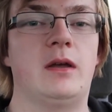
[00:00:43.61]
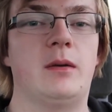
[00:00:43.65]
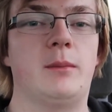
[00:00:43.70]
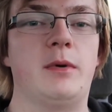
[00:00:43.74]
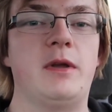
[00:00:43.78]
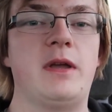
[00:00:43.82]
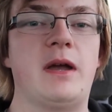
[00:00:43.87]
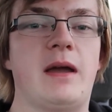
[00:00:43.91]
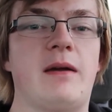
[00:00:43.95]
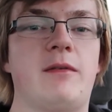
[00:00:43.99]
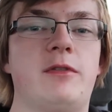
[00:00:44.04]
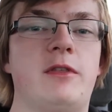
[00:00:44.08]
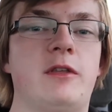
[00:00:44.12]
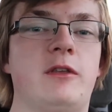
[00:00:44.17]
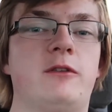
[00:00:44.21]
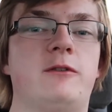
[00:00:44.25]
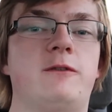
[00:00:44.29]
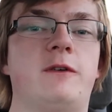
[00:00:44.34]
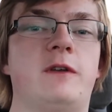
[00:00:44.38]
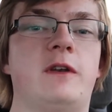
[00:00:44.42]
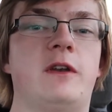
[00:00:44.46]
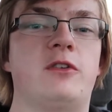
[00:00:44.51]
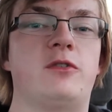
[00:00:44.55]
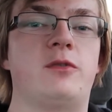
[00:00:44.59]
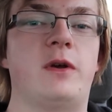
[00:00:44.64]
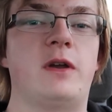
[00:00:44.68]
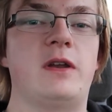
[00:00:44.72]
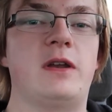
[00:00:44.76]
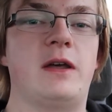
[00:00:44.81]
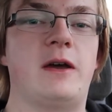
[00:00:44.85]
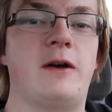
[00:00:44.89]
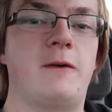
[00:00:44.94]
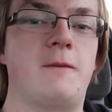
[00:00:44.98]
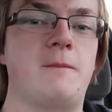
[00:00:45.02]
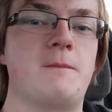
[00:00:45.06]
But yeah, everything's finished
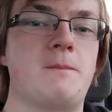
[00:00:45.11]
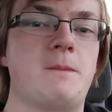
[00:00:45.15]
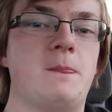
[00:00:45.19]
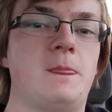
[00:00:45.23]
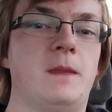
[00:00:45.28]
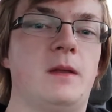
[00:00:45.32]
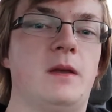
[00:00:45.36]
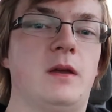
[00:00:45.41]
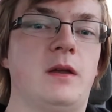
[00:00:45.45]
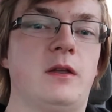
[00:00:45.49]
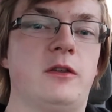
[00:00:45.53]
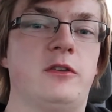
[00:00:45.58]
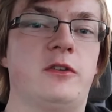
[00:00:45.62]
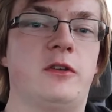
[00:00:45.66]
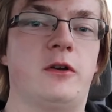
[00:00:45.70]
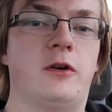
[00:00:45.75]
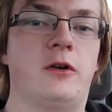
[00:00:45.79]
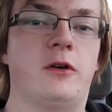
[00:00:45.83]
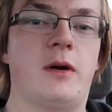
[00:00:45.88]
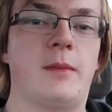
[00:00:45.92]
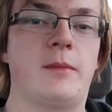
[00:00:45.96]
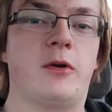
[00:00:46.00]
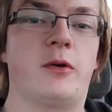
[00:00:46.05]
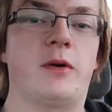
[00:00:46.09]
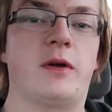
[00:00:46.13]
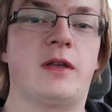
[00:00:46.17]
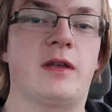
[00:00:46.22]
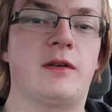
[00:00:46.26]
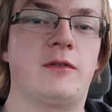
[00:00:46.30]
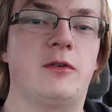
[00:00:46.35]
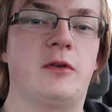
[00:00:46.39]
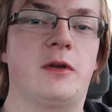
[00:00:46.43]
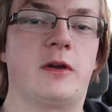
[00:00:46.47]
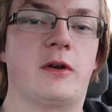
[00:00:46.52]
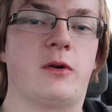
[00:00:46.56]
right now. So I'm gonna go ahead and
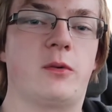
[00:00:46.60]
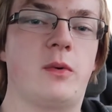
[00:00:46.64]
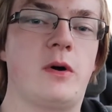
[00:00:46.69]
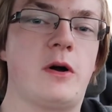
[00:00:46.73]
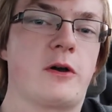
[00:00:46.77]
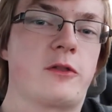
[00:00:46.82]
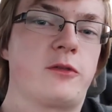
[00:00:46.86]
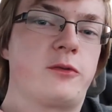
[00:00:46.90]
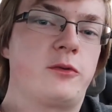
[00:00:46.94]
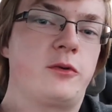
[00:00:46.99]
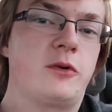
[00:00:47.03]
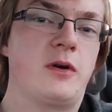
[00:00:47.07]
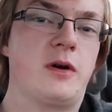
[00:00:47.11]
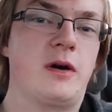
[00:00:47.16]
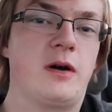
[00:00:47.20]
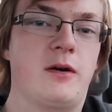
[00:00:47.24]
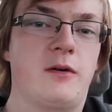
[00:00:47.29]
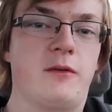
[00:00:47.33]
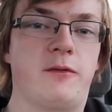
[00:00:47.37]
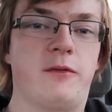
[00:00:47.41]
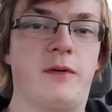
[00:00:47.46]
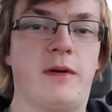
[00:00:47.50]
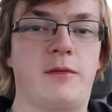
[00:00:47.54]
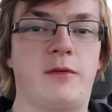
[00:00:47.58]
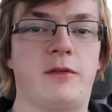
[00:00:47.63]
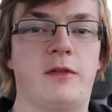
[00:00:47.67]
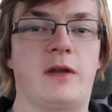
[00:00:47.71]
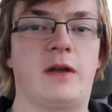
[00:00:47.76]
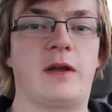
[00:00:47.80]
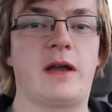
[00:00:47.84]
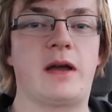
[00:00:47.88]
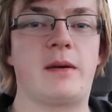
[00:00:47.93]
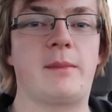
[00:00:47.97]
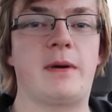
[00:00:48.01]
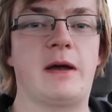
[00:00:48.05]
give you like a walkthrough of everything
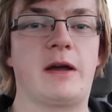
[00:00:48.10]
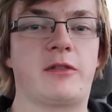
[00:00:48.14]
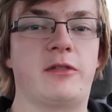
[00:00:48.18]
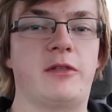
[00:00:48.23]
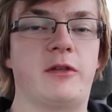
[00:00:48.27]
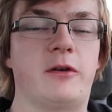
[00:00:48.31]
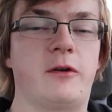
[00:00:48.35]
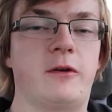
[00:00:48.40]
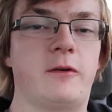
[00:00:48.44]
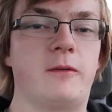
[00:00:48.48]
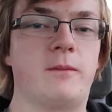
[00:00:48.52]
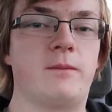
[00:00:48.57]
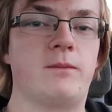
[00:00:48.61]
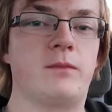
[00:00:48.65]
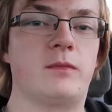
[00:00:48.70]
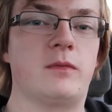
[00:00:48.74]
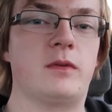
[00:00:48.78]
I got back there,